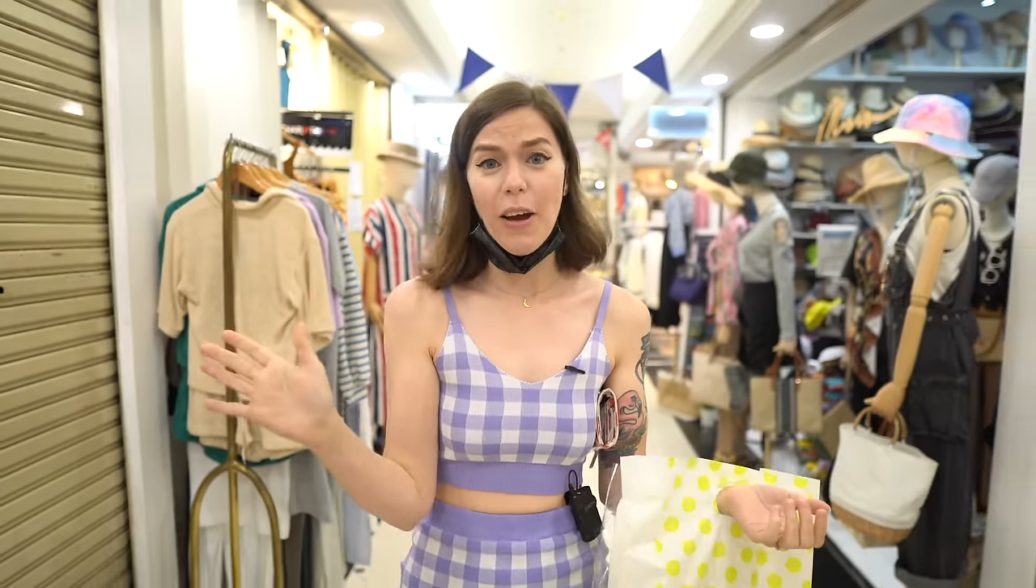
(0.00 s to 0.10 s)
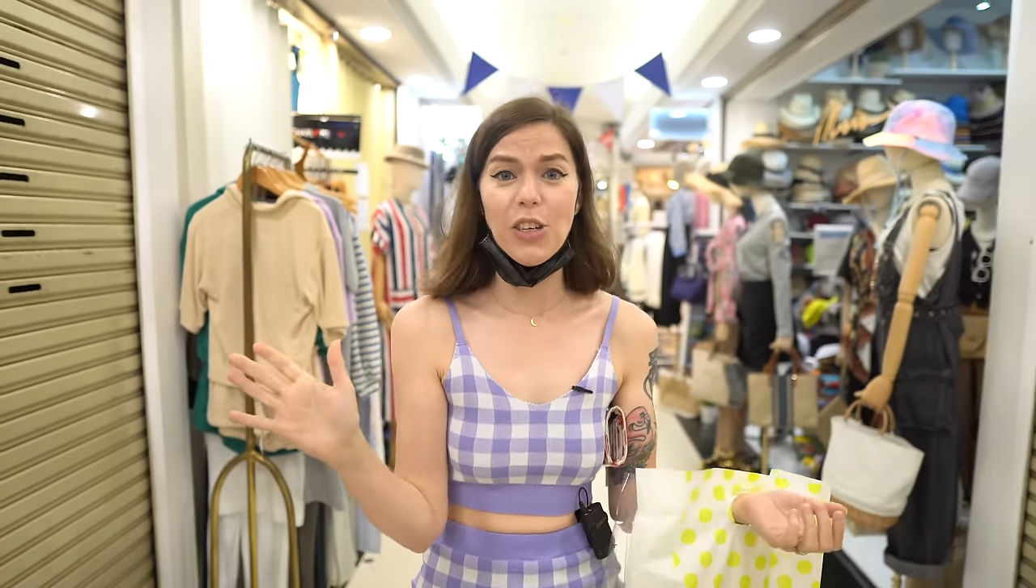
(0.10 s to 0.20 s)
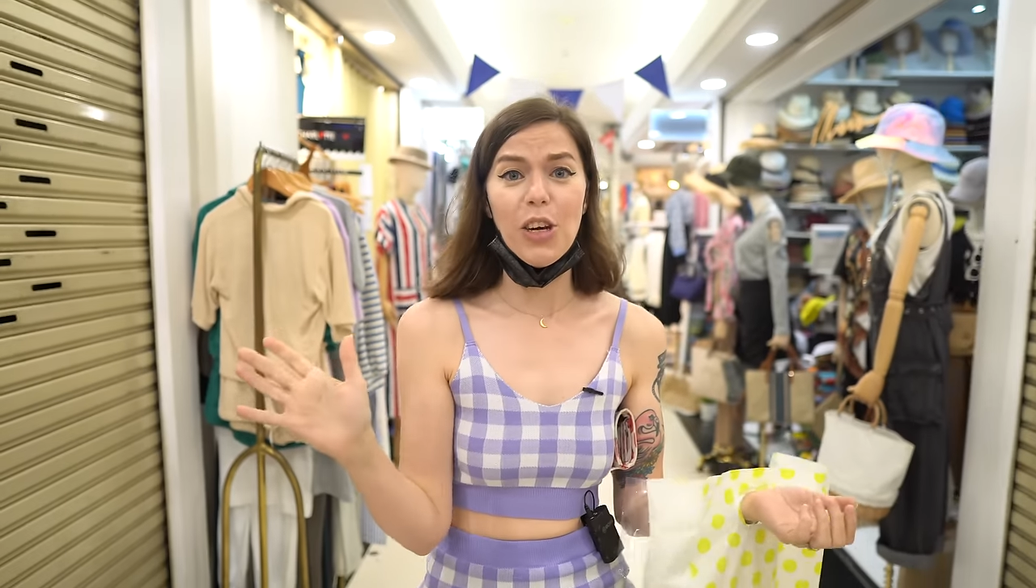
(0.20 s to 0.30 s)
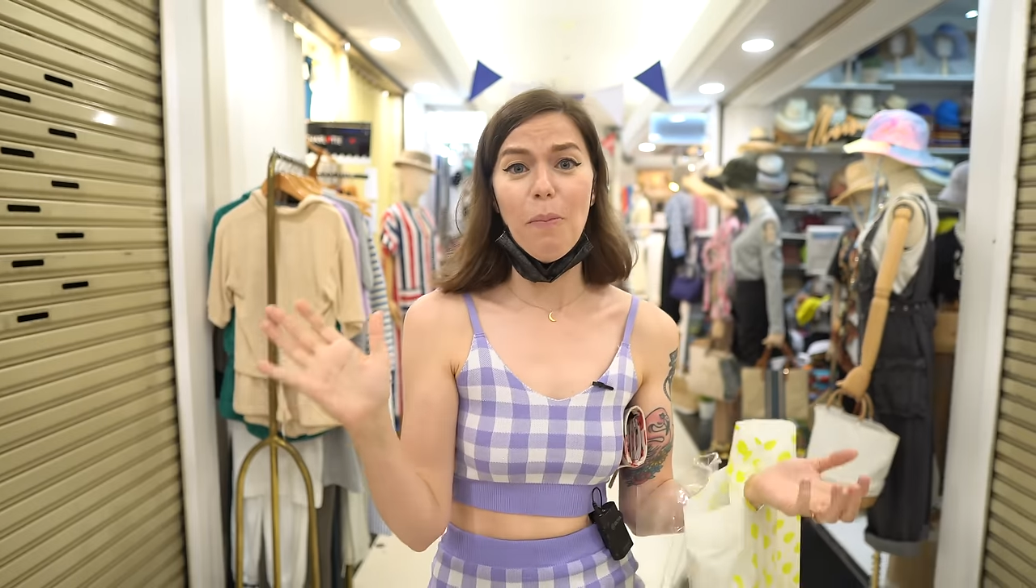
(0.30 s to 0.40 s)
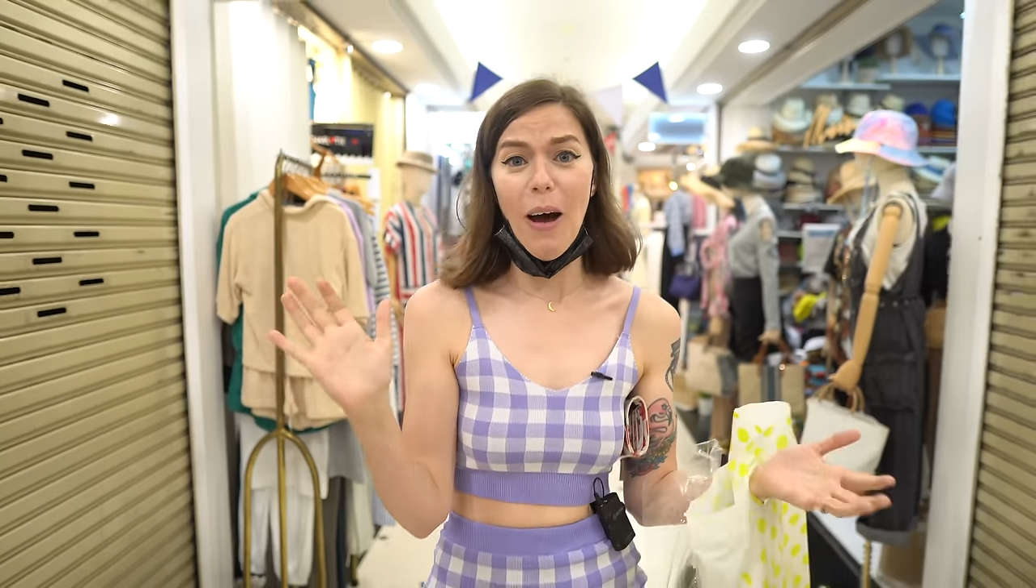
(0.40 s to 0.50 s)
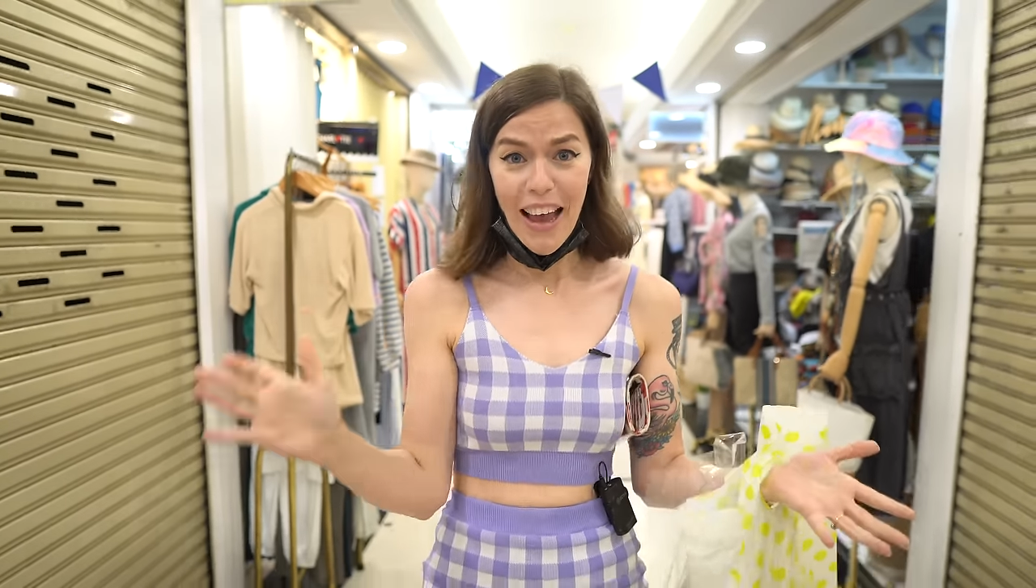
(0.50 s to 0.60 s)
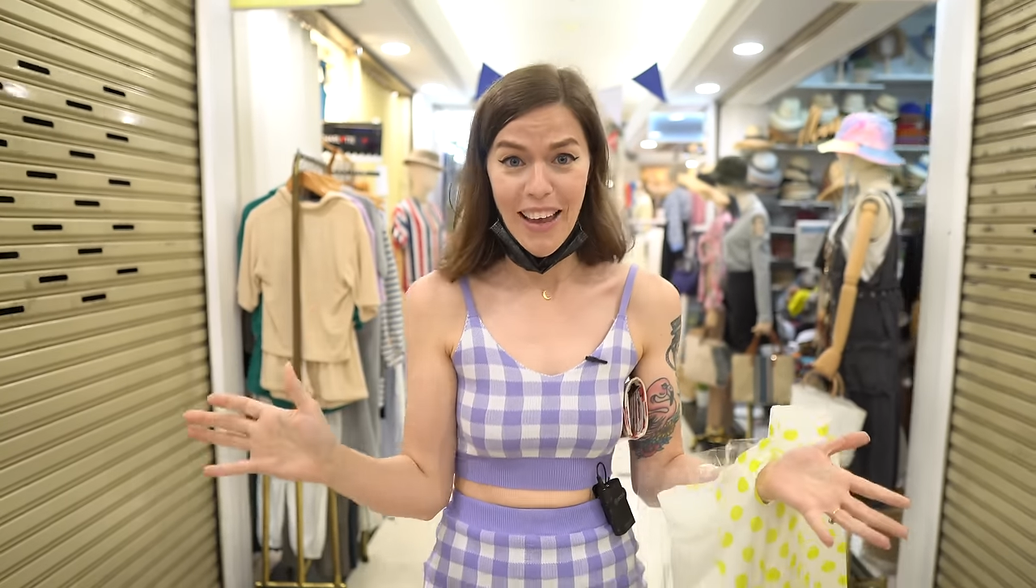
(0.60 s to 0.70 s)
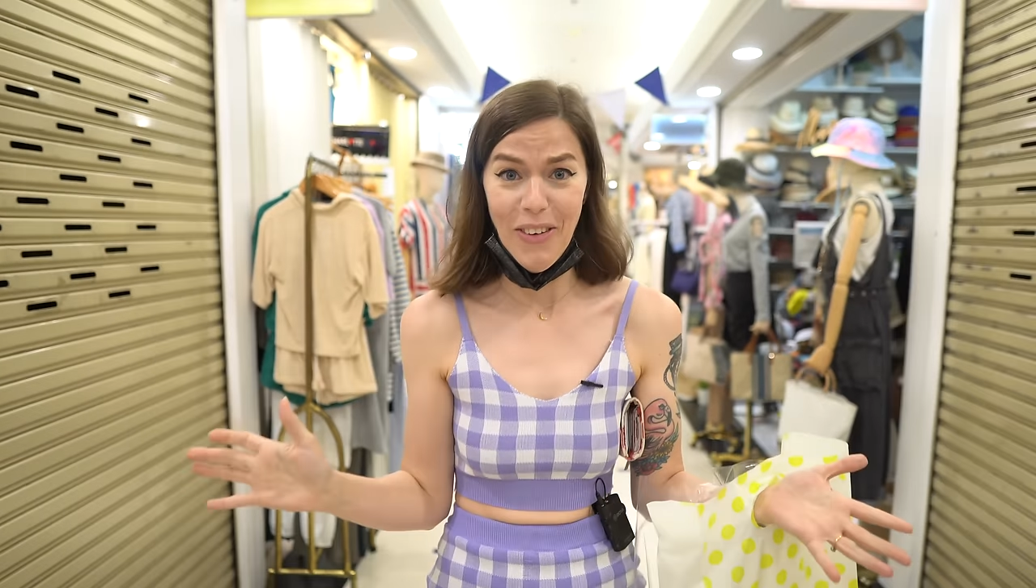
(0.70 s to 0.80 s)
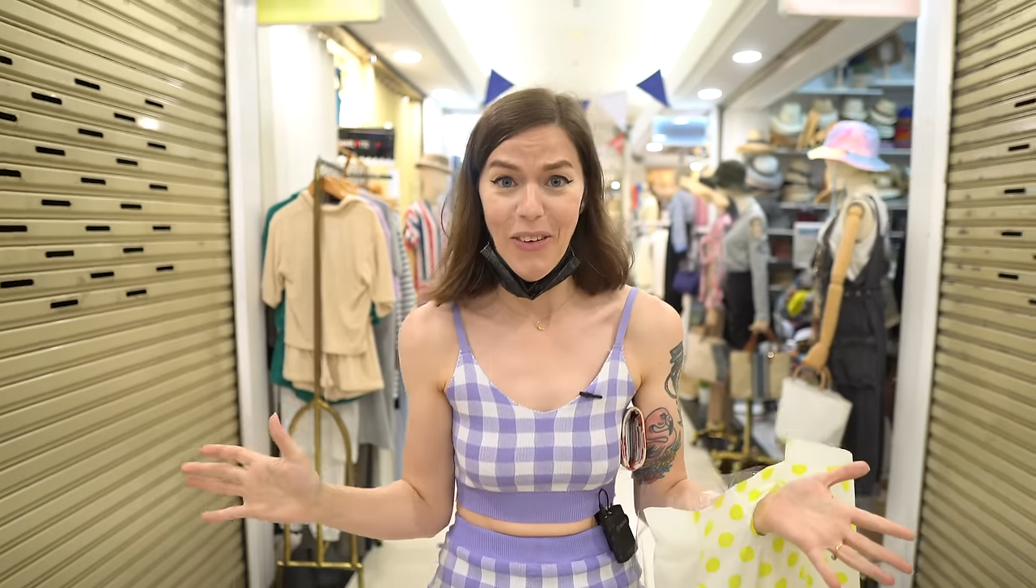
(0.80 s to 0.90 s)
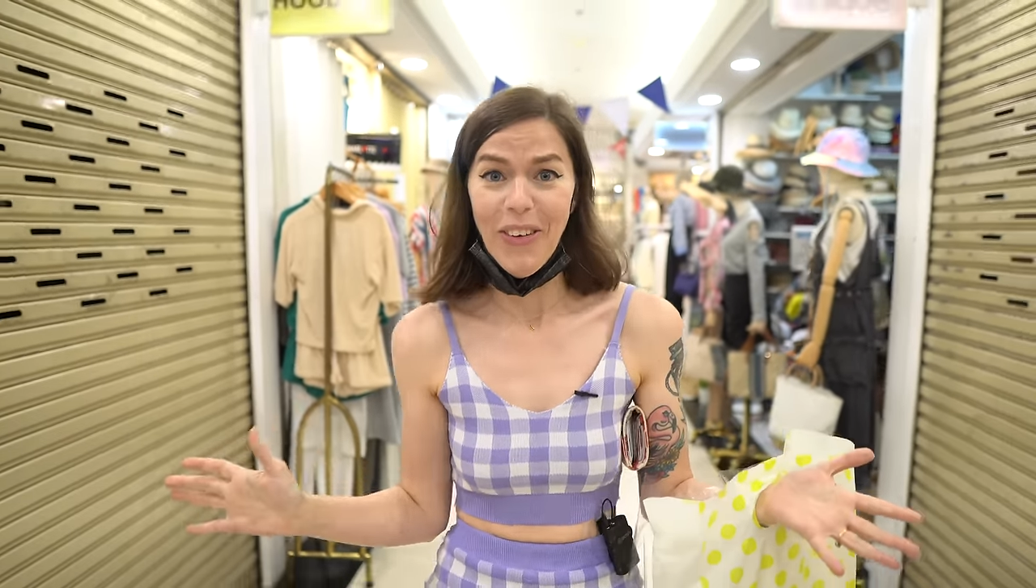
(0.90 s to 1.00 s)
pressure to
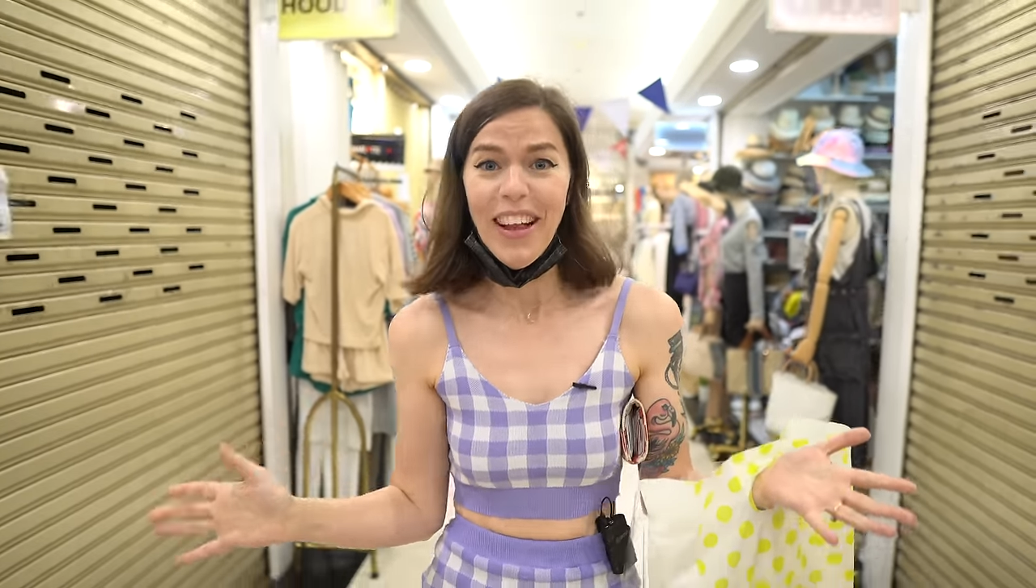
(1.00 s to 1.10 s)
buy it all.